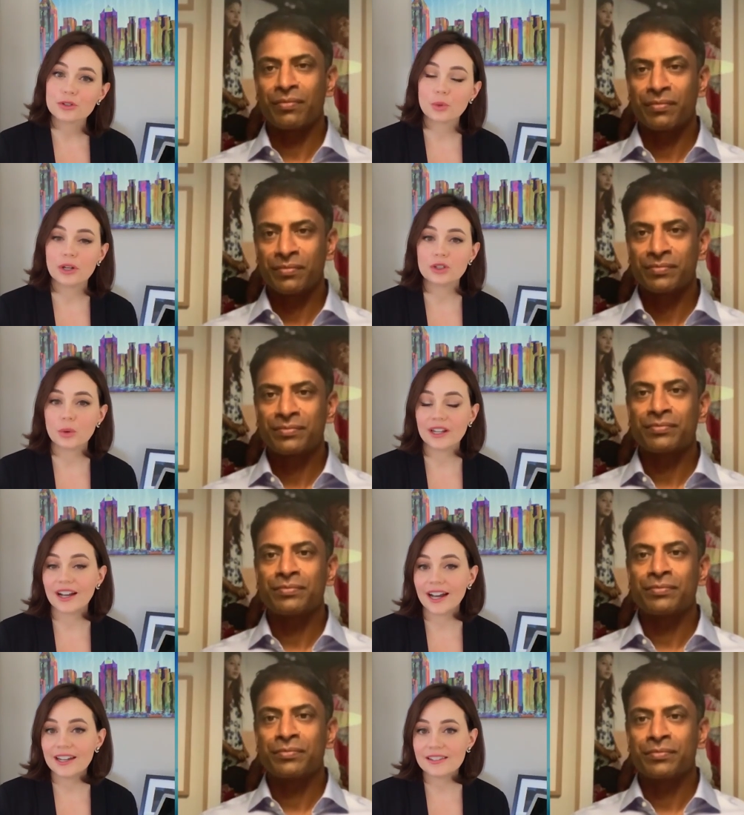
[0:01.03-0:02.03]
Speaker 1: your 2020
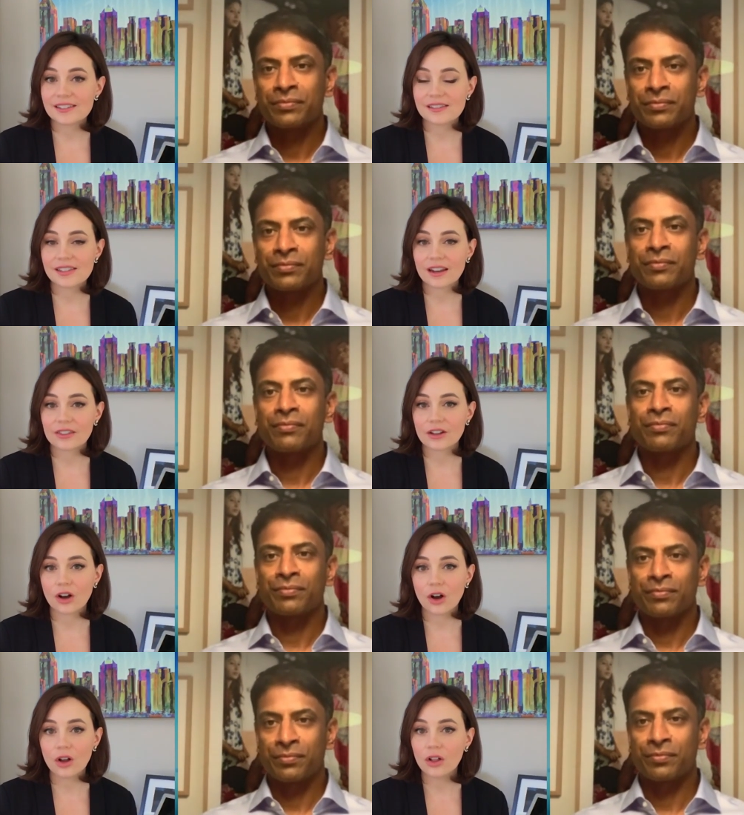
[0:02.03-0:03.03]
guidance and said on the
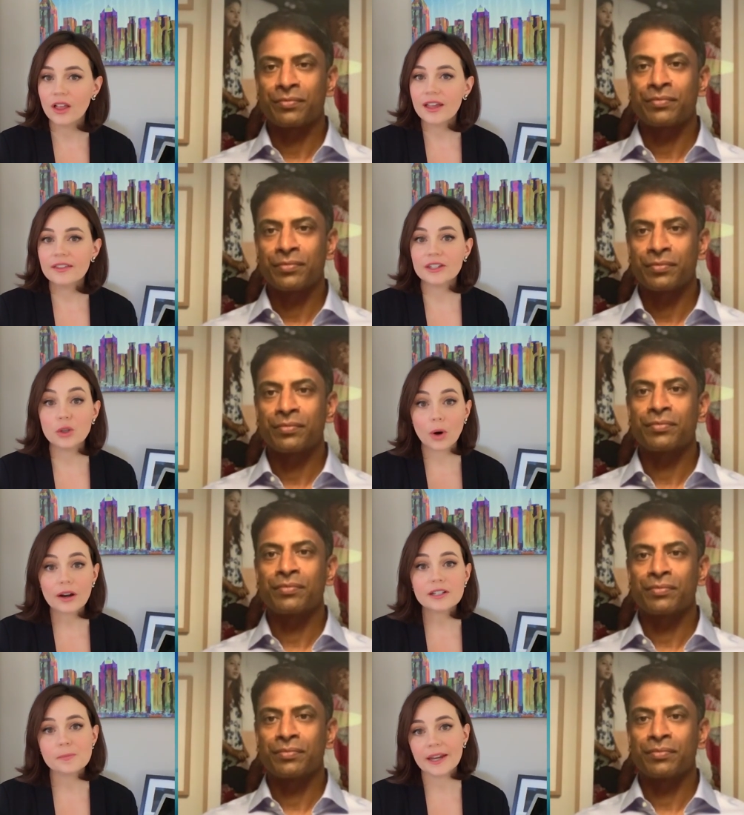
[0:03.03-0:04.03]
call that you are
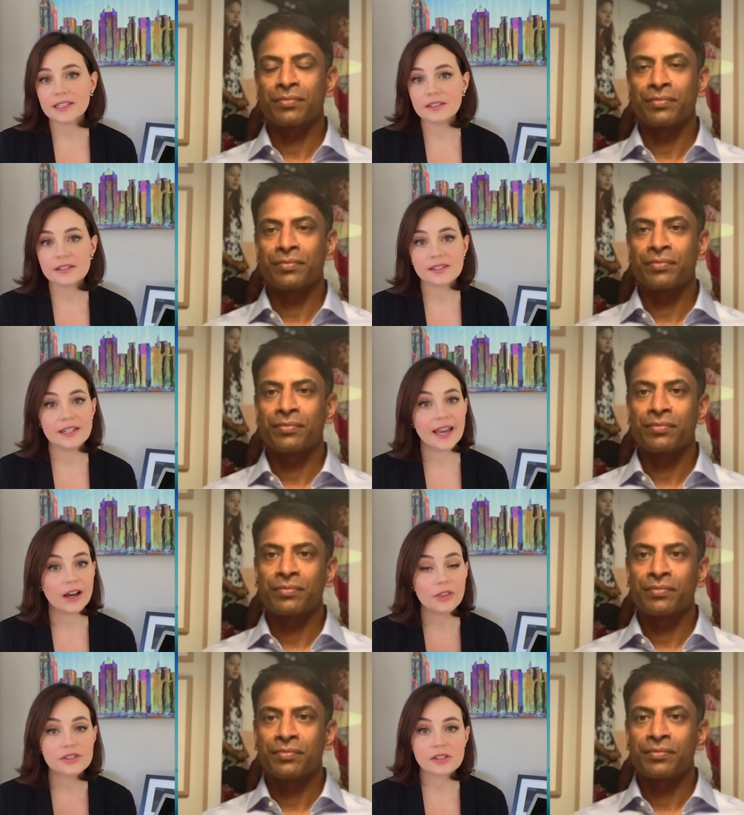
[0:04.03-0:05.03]
expecting to see
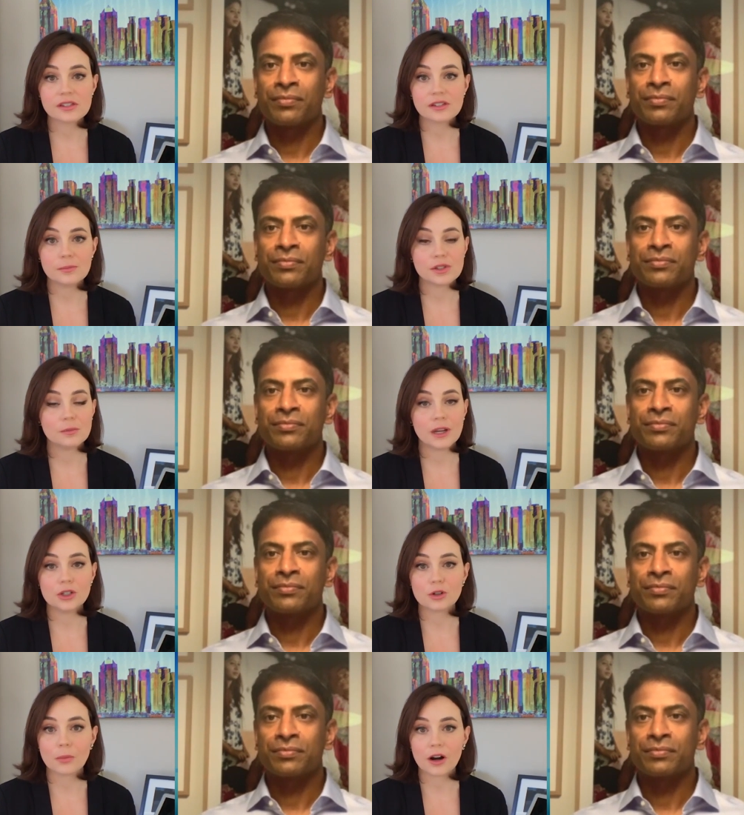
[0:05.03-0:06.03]
health systems and
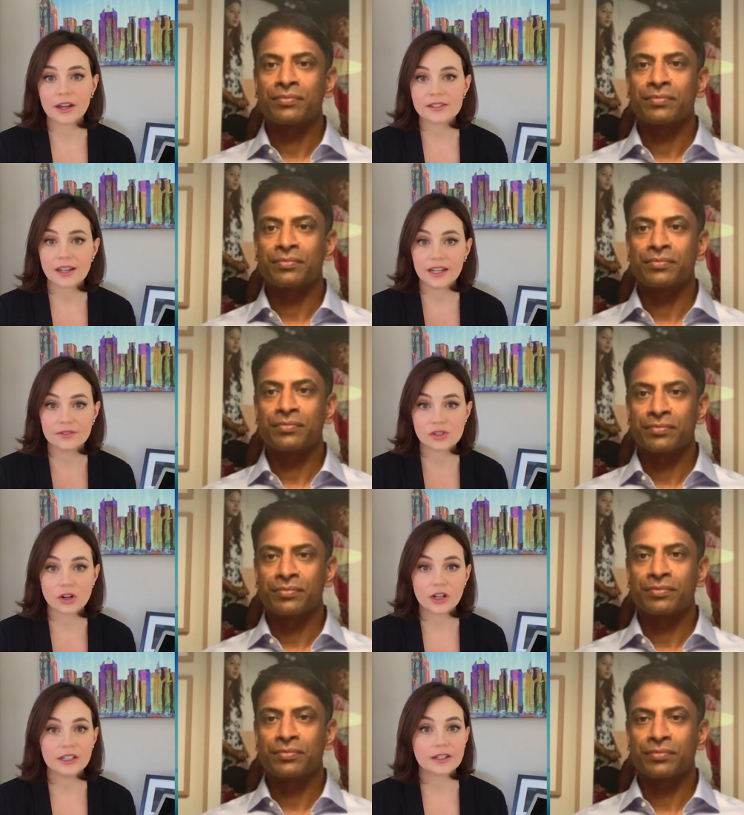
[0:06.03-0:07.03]
major markets kind of
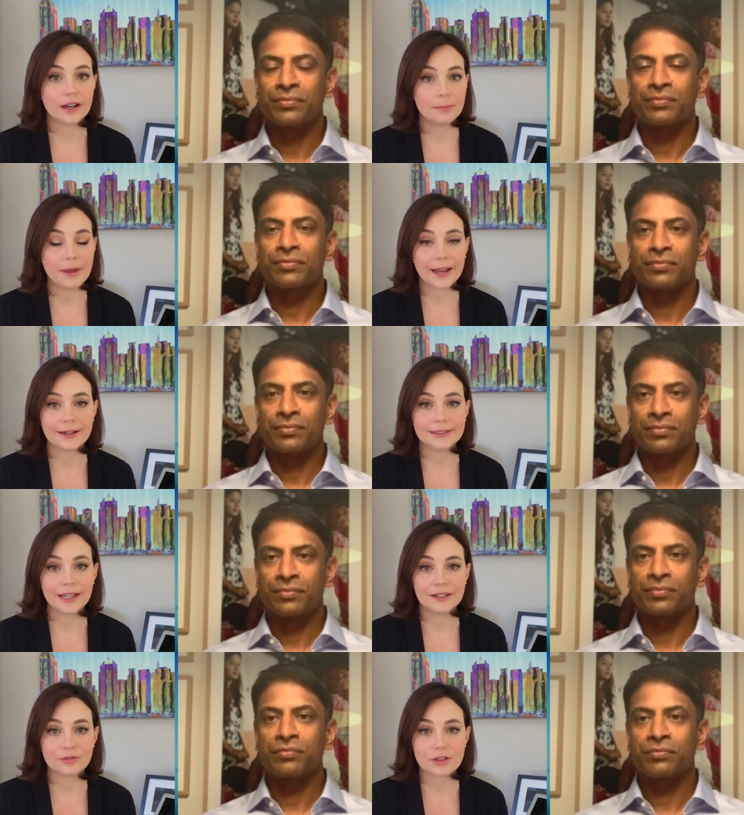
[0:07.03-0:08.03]
starting to come back
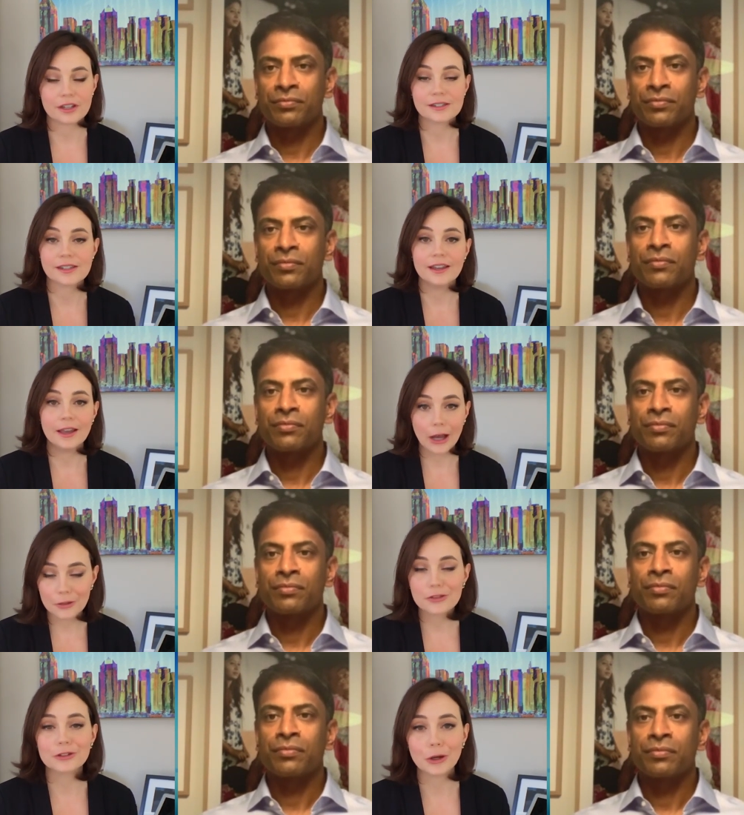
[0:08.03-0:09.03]
online for things
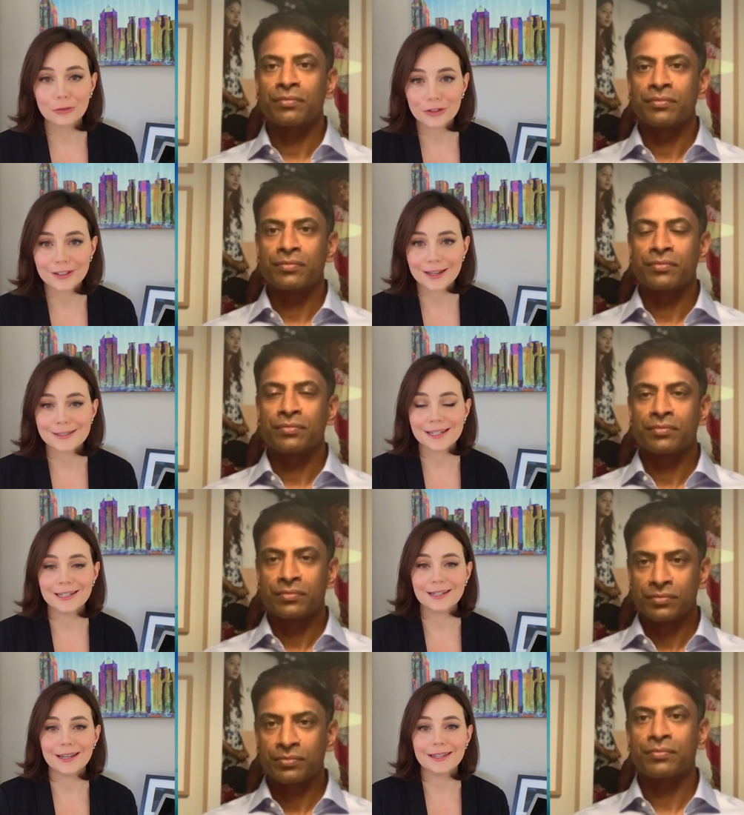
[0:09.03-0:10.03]
other than COVID
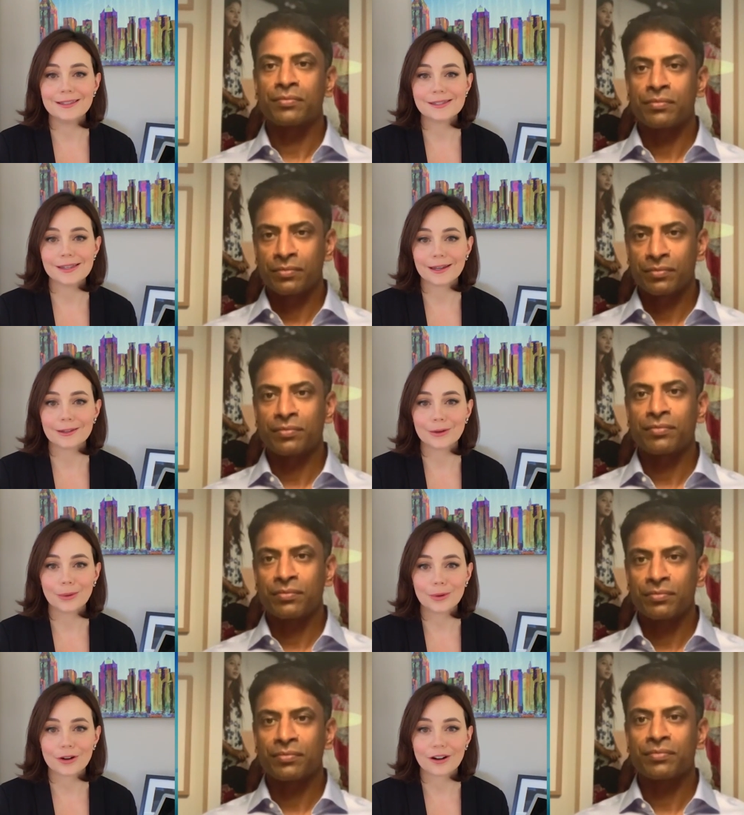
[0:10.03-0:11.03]
19 in the second
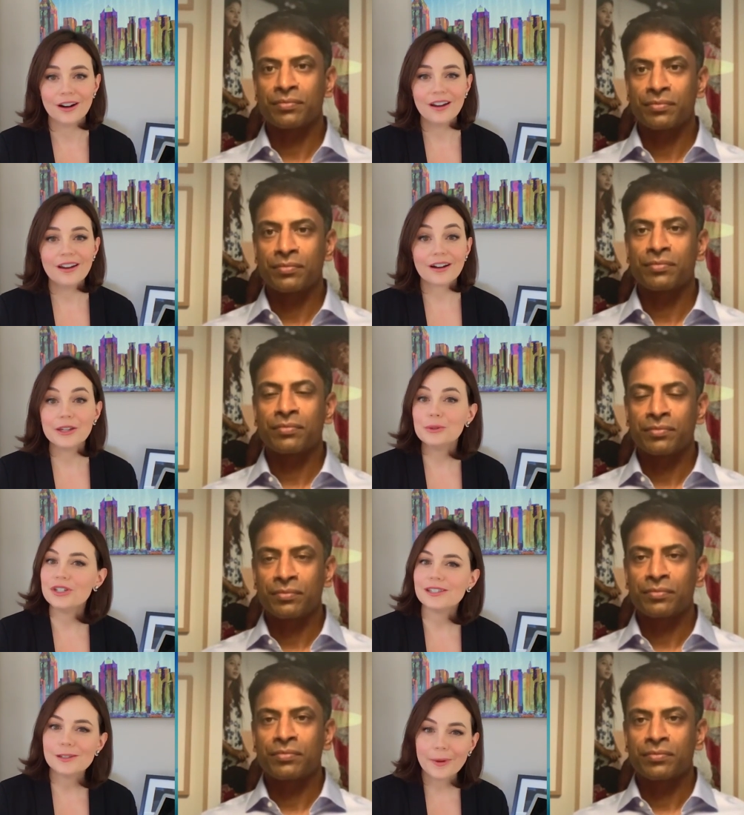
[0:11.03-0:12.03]
quarter. Are you
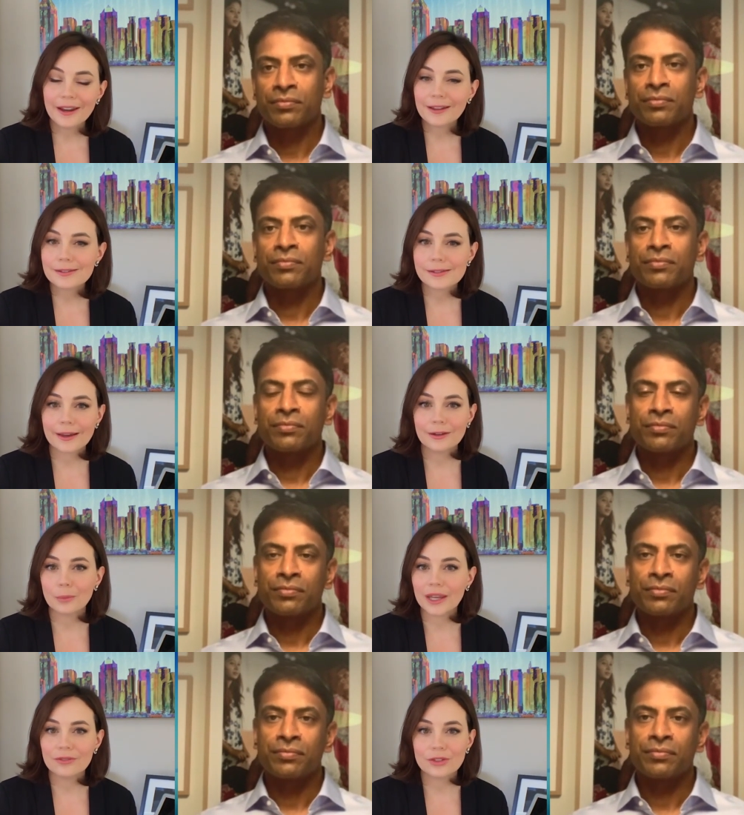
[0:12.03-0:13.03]
anticipating a second
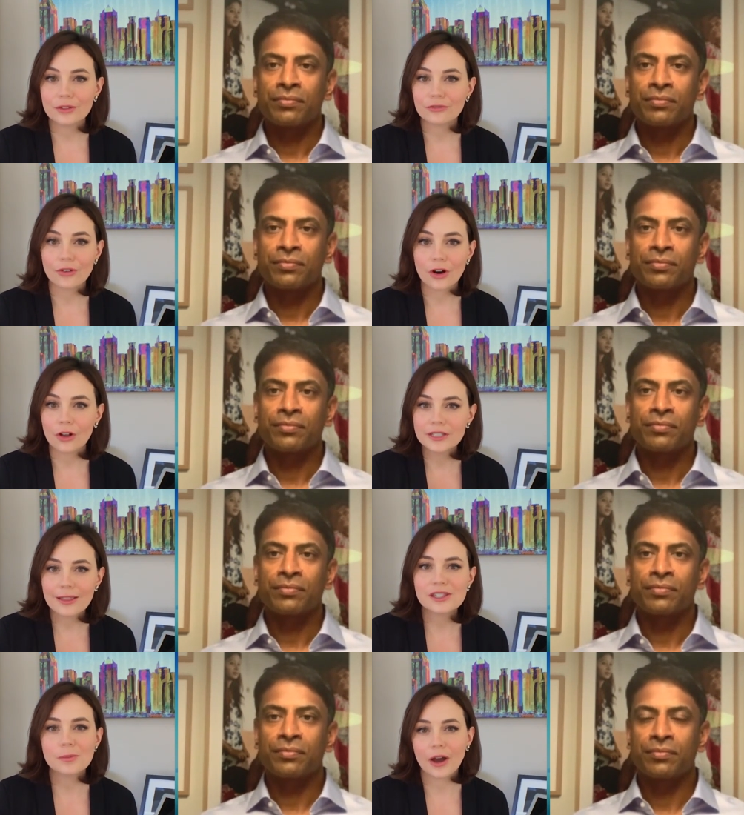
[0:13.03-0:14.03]
wave in the fall?
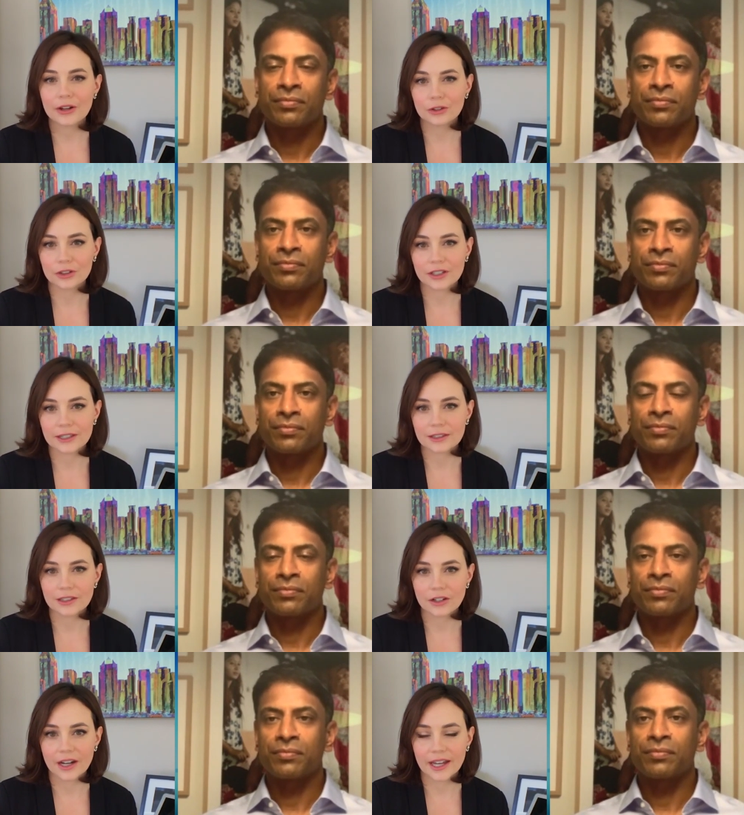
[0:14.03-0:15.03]
Tell us about how you're looking at the
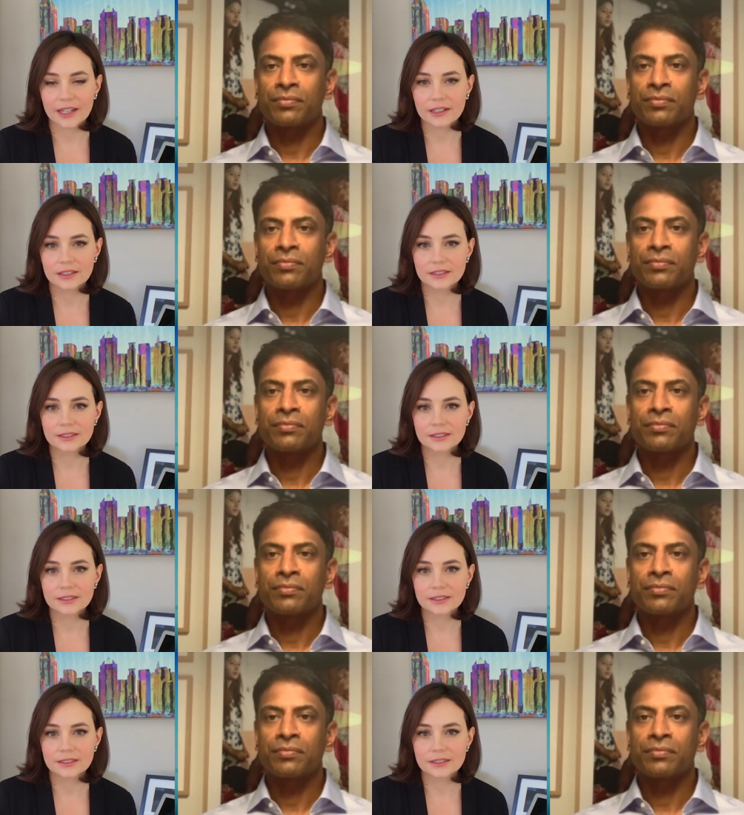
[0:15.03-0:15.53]
year ahead.